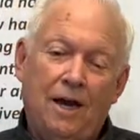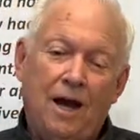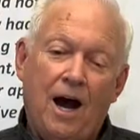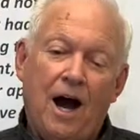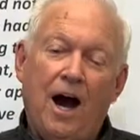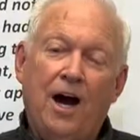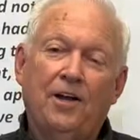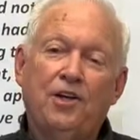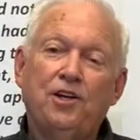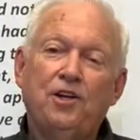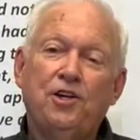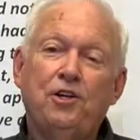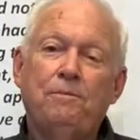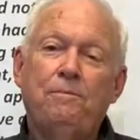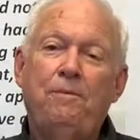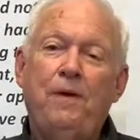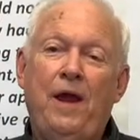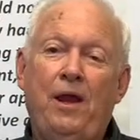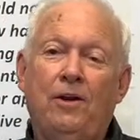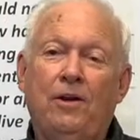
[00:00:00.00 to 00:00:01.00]
Honor your
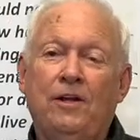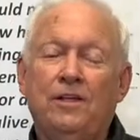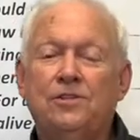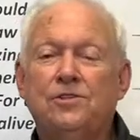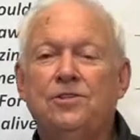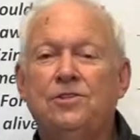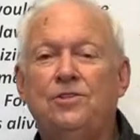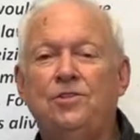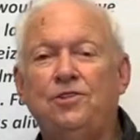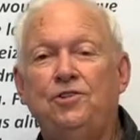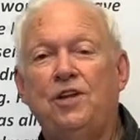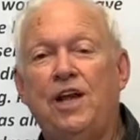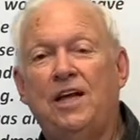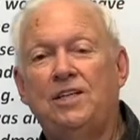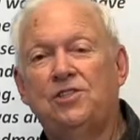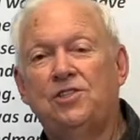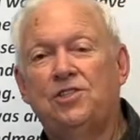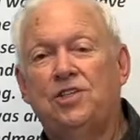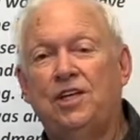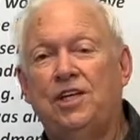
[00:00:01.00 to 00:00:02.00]
parents. Do not
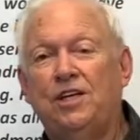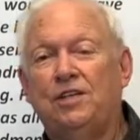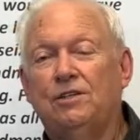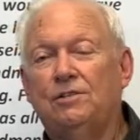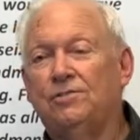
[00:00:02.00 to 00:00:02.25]
steal.